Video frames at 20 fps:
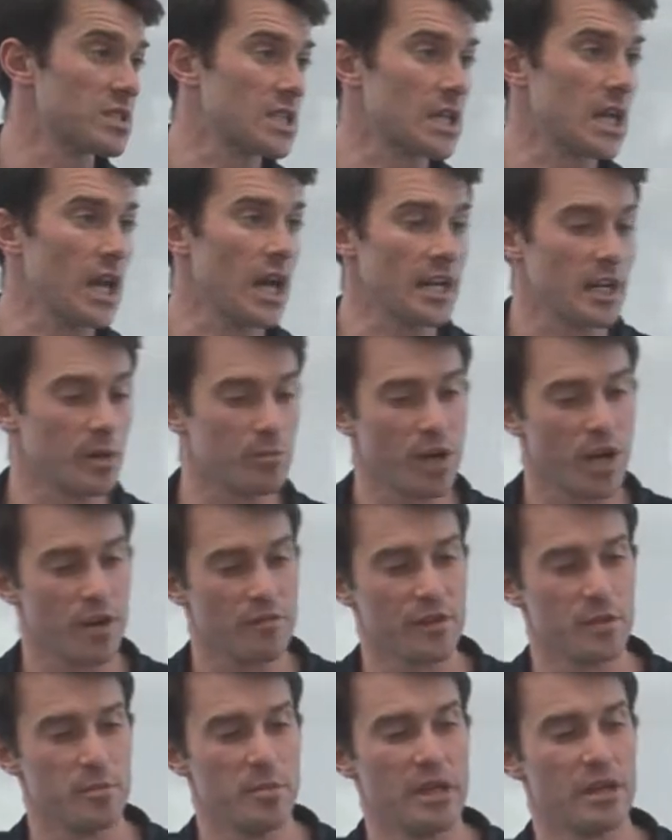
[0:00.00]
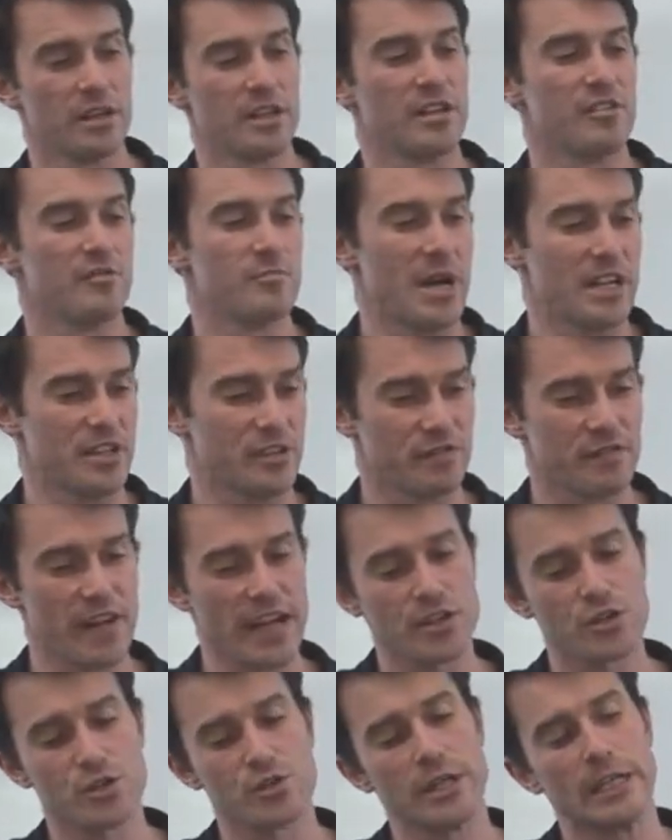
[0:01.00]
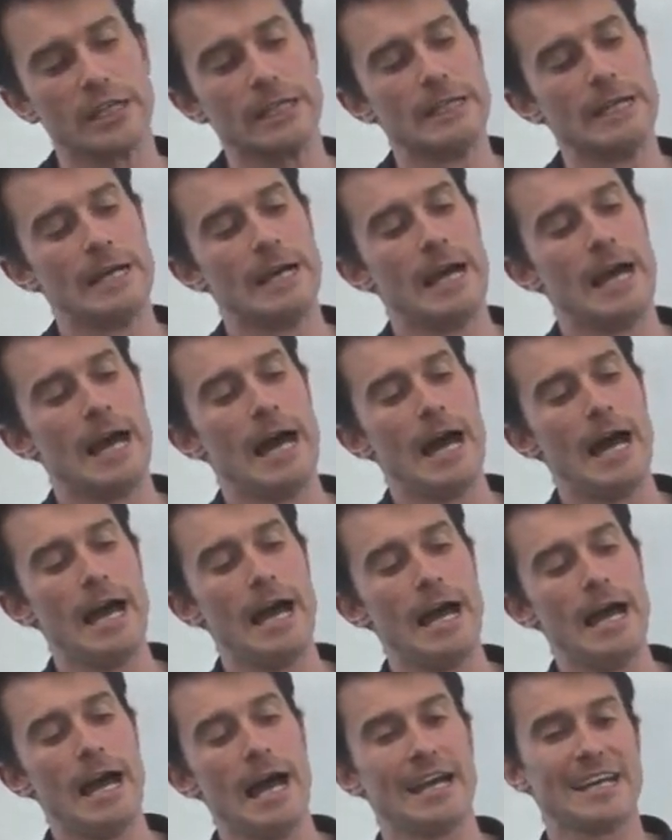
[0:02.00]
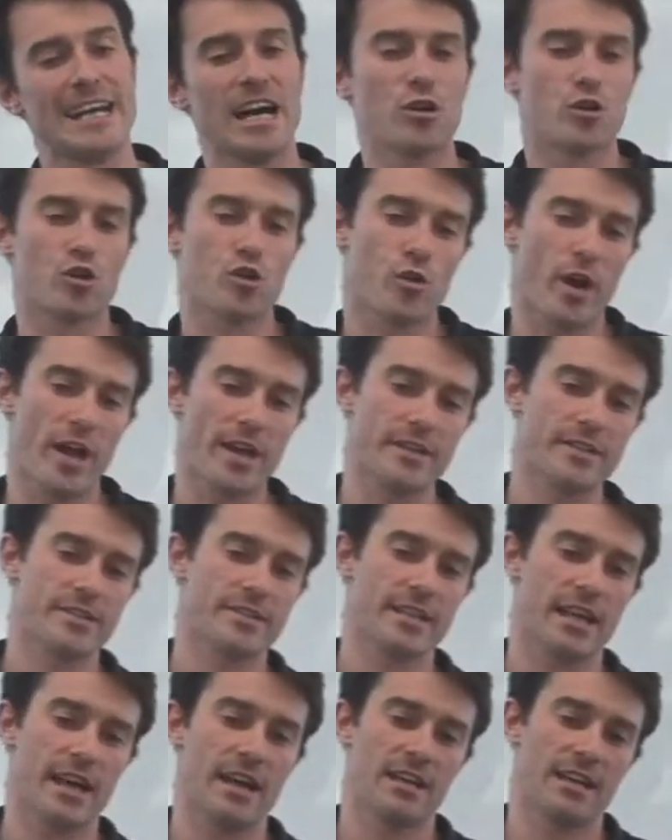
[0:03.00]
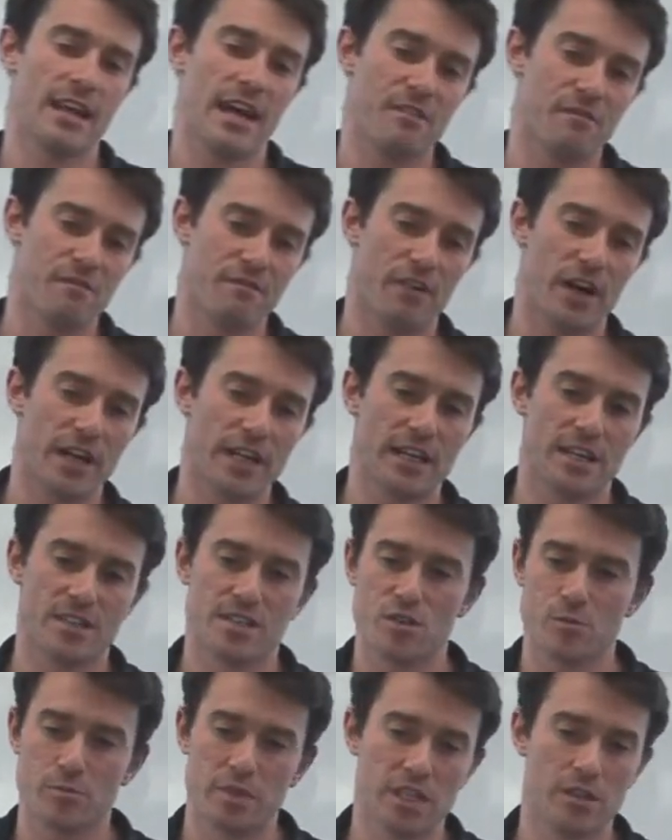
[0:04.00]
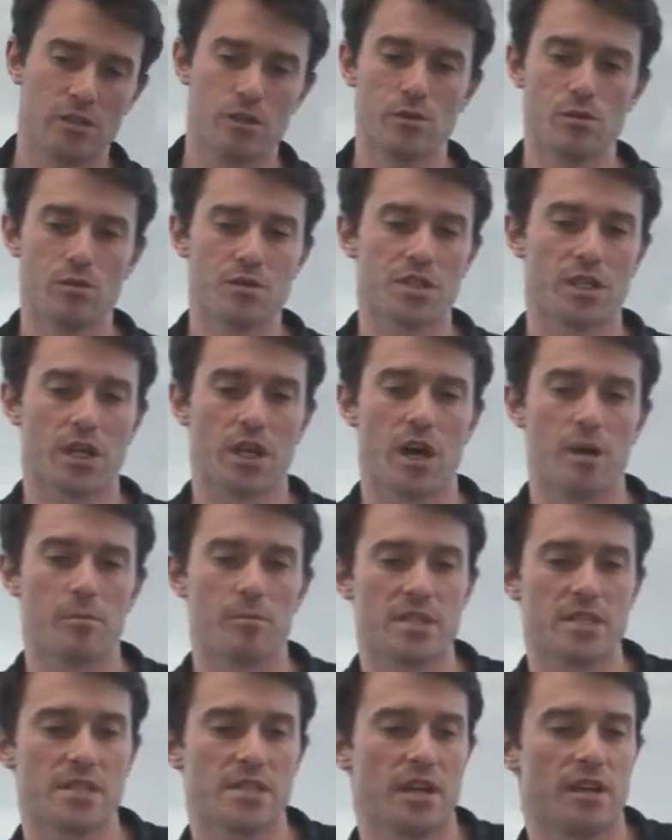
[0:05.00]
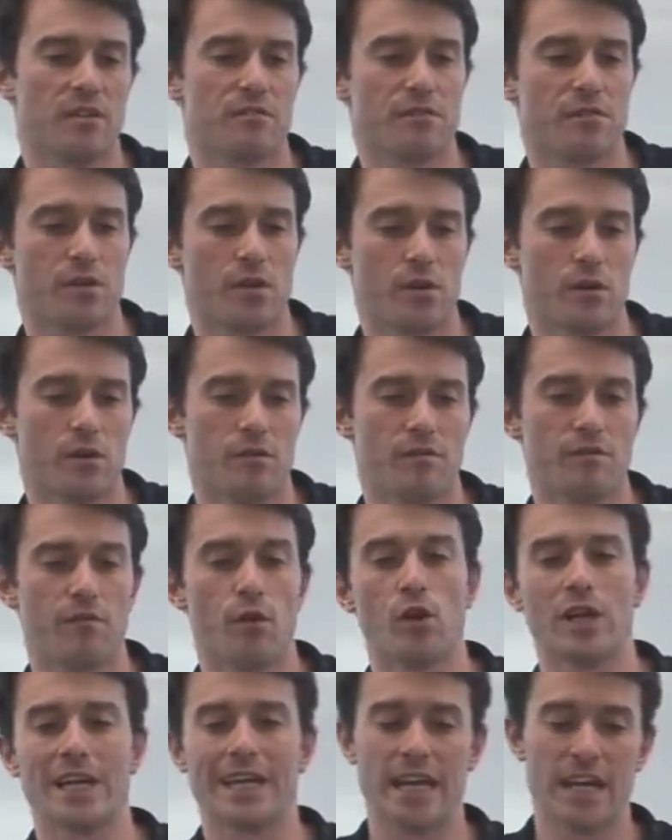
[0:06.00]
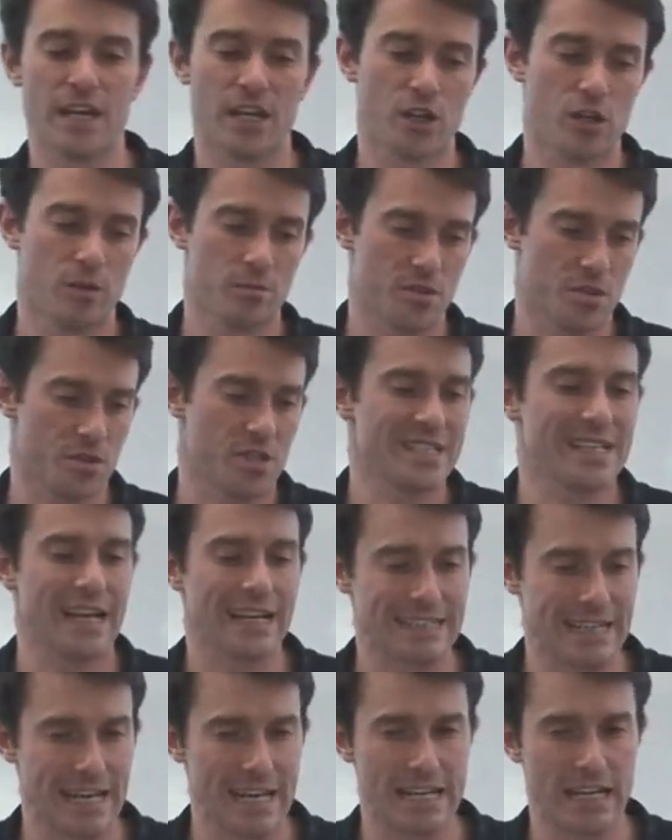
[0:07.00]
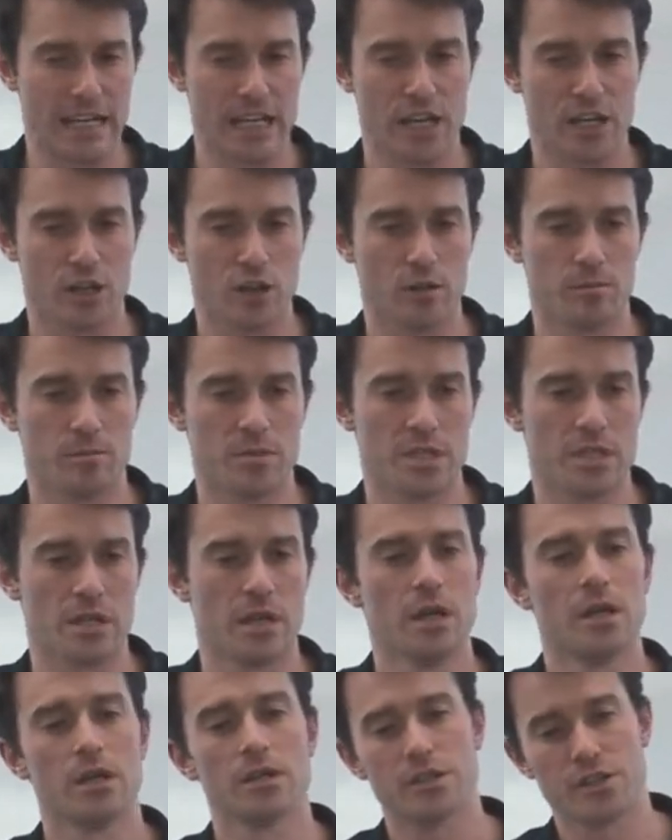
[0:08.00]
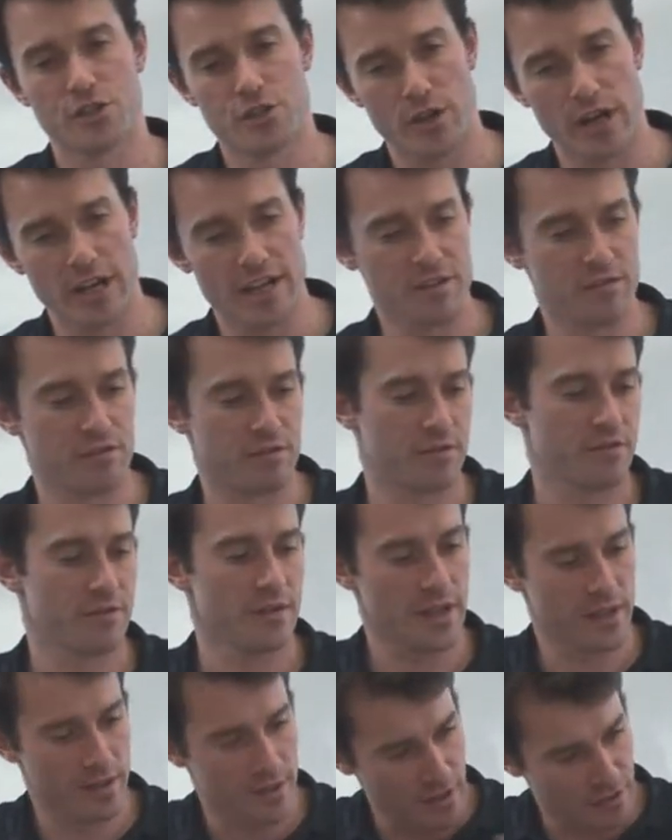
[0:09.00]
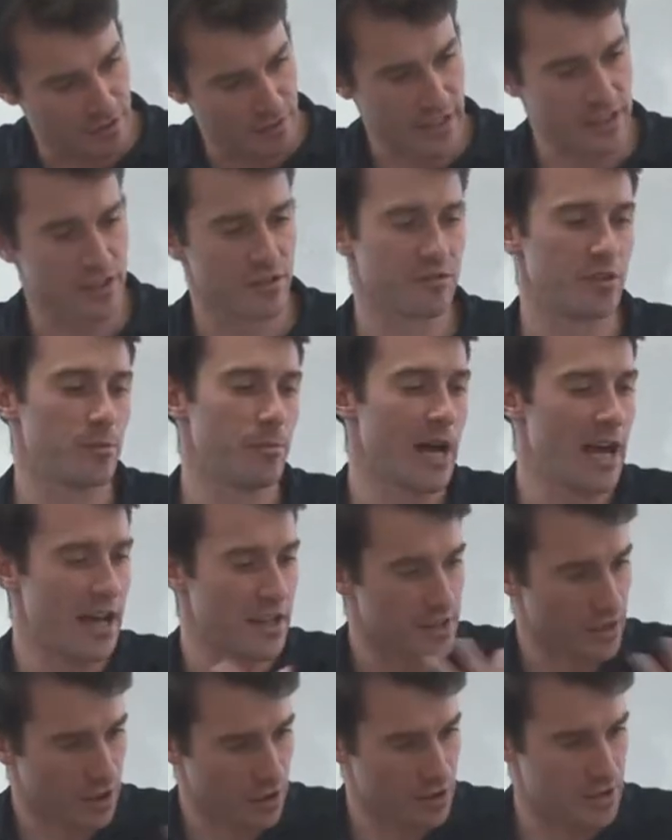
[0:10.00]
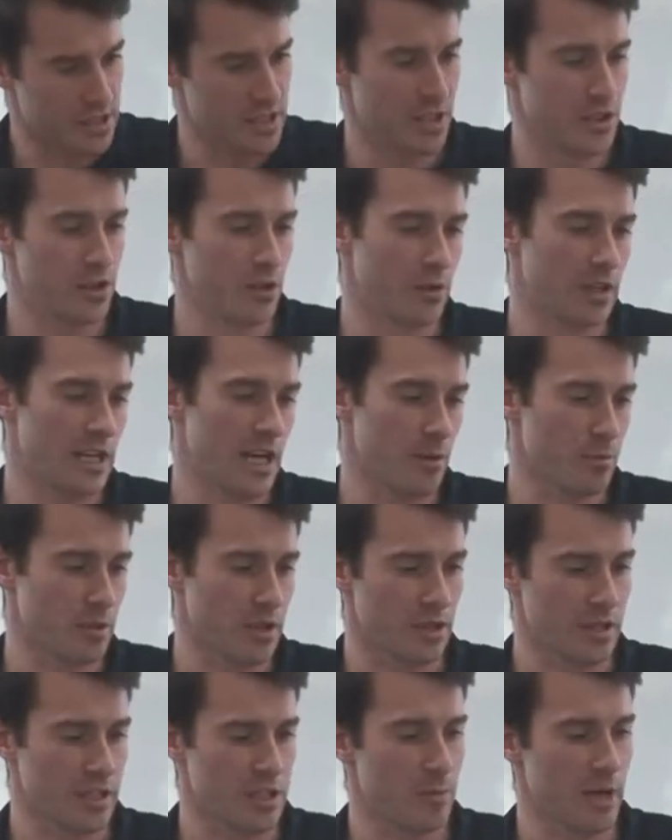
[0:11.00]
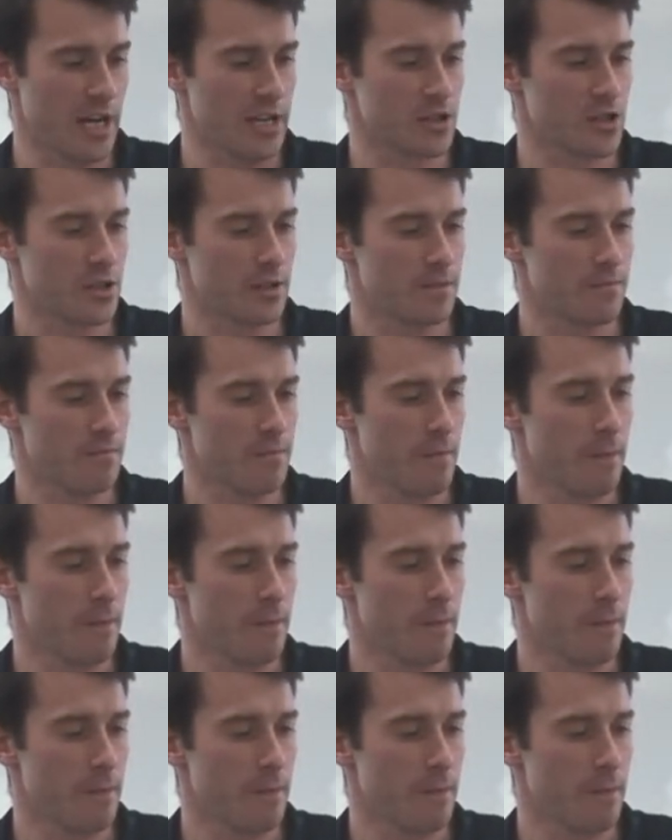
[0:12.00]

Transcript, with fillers: declining profitability of manufacturing uh, and how credit and, and finance are being used to compensate for falling incomes or stagnating incomes to drive uh, effective demand and continued capital expansion.